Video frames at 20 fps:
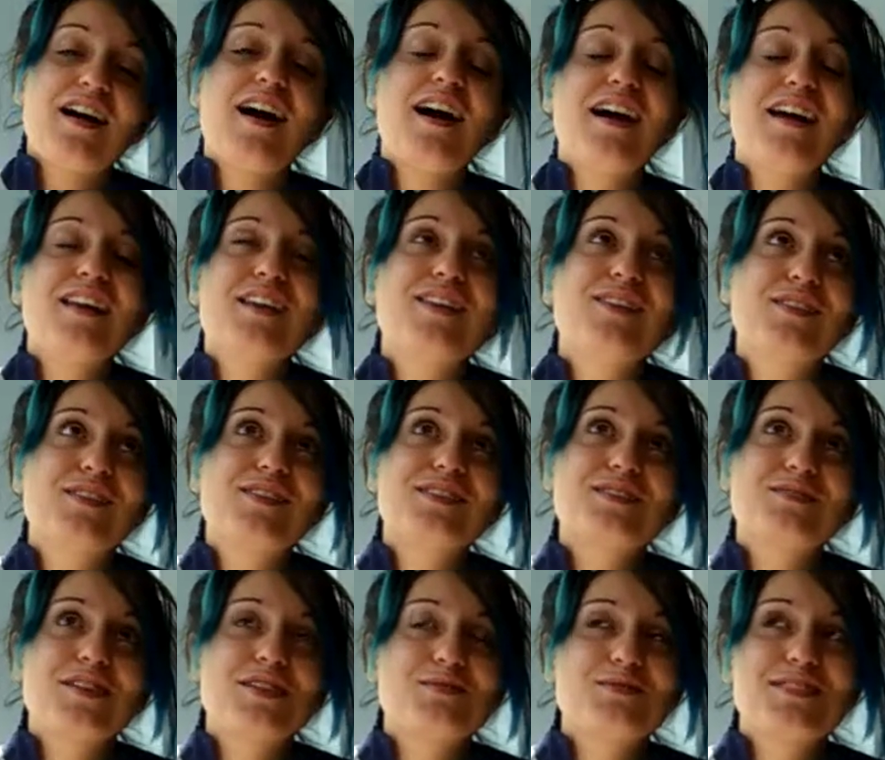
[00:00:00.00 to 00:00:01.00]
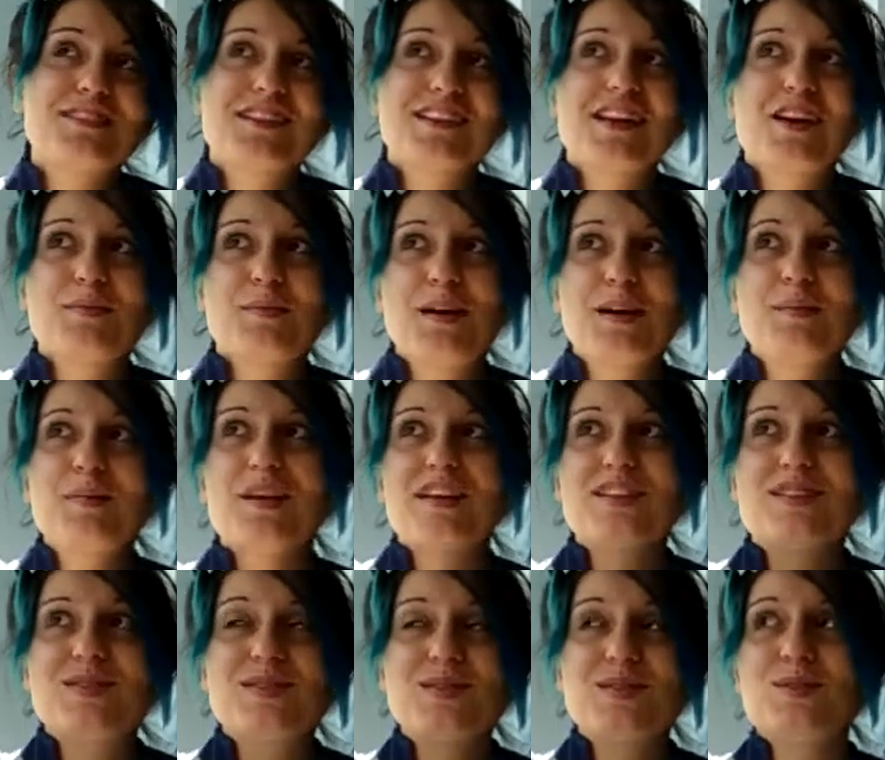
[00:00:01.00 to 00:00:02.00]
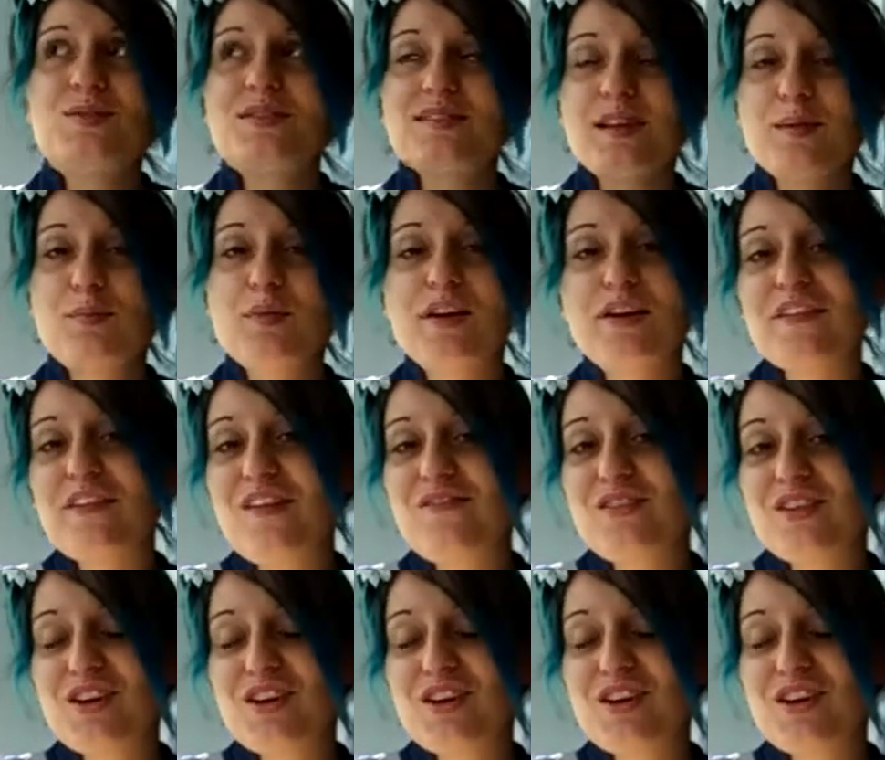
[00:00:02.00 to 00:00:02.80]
I knew this question was gonna come up as soon as I put out that